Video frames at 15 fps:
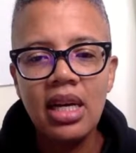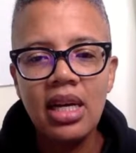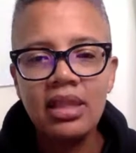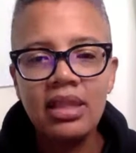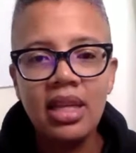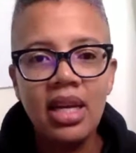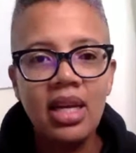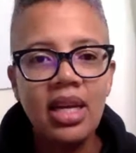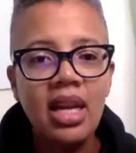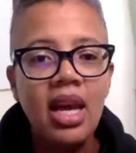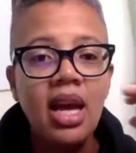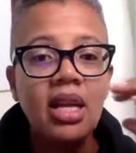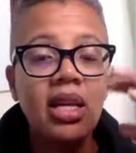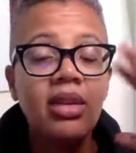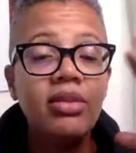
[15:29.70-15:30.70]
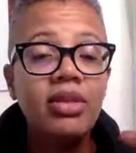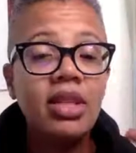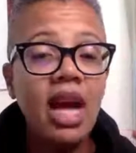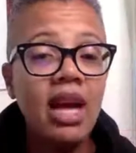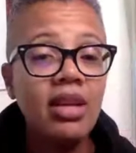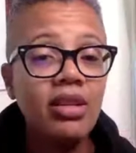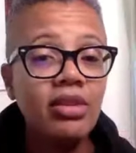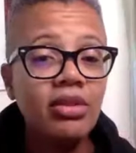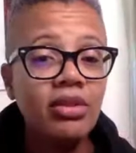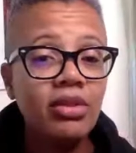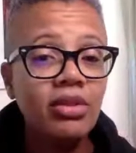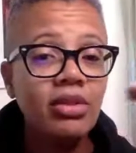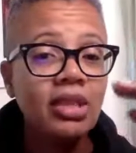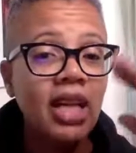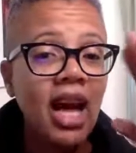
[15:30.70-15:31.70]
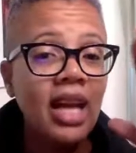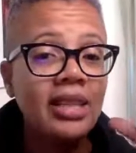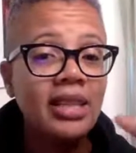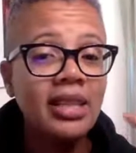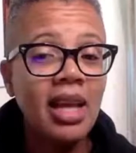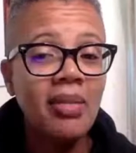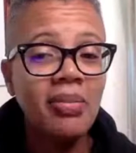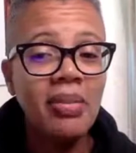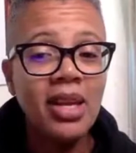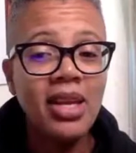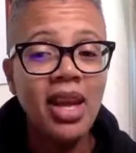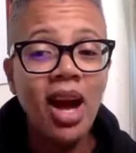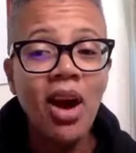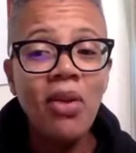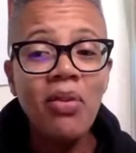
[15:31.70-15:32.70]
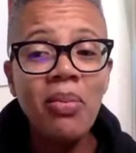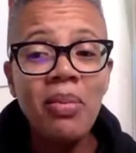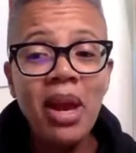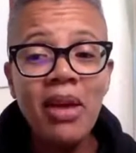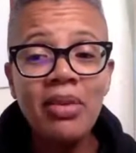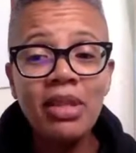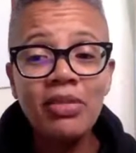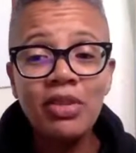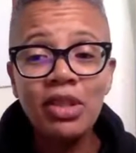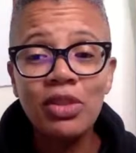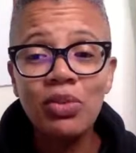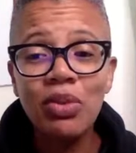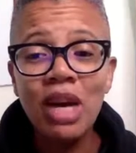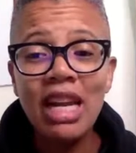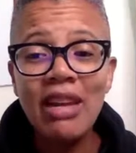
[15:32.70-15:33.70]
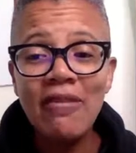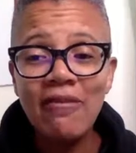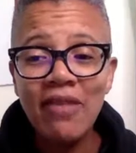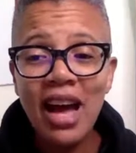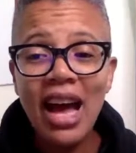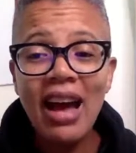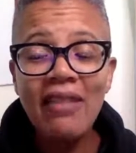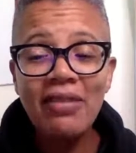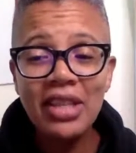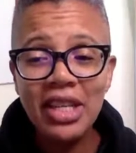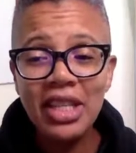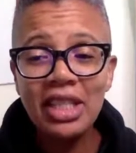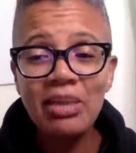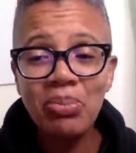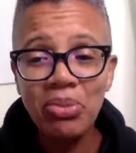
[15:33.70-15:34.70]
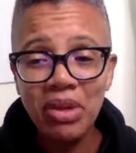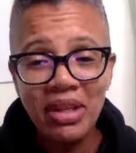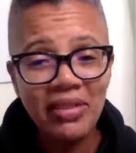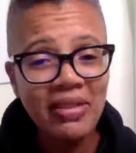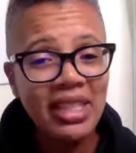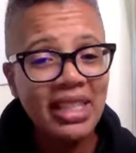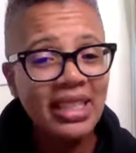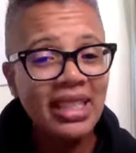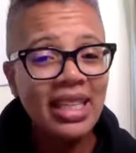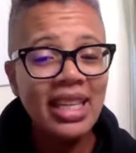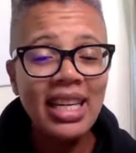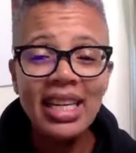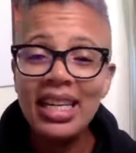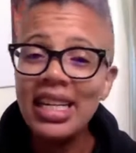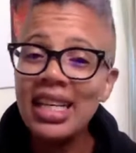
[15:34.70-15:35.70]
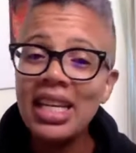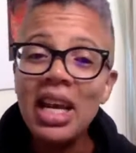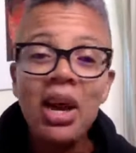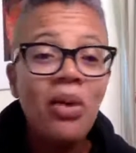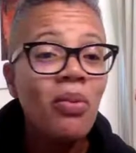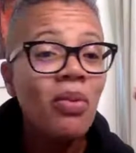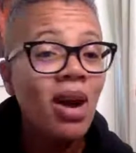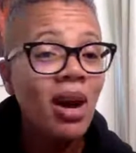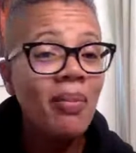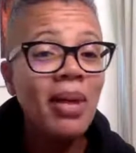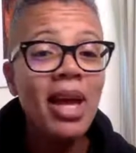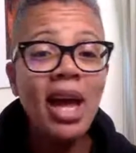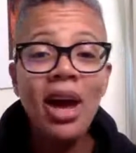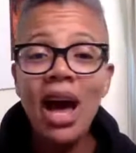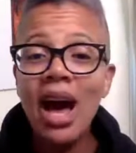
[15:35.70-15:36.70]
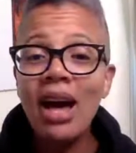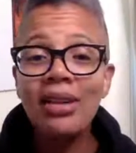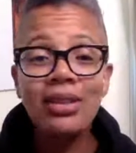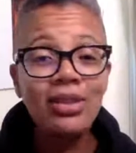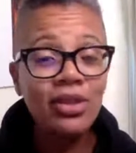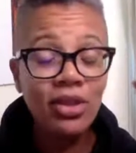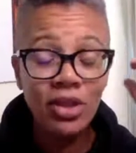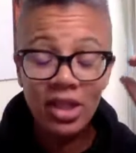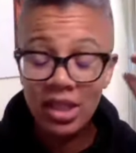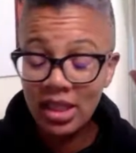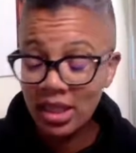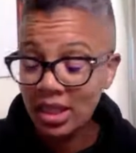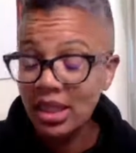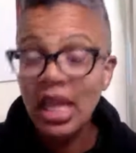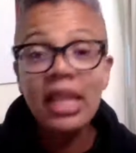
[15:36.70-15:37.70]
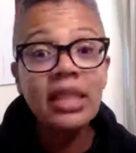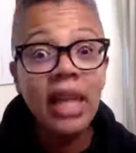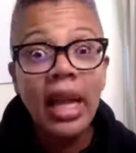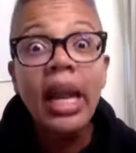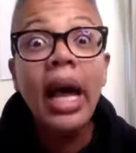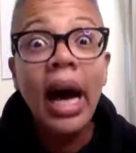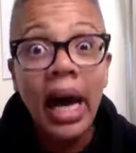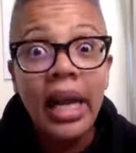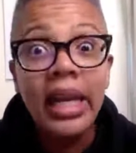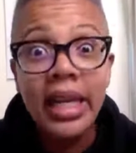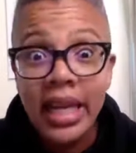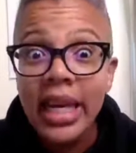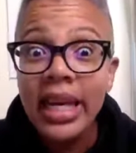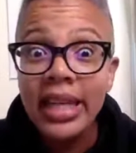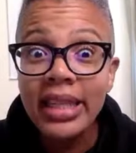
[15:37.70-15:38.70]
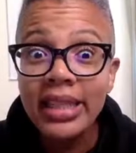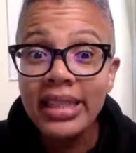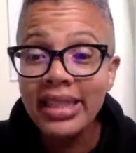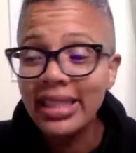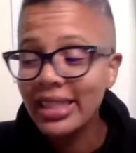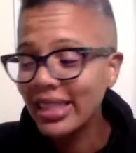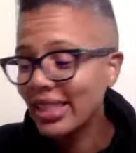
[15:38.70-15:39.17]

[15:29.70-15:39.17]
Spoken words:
Okay, now you sidestepped me. Y'all were married for 25 years previously. Well, I'm gonna help. Girl, look, that's a lot of years.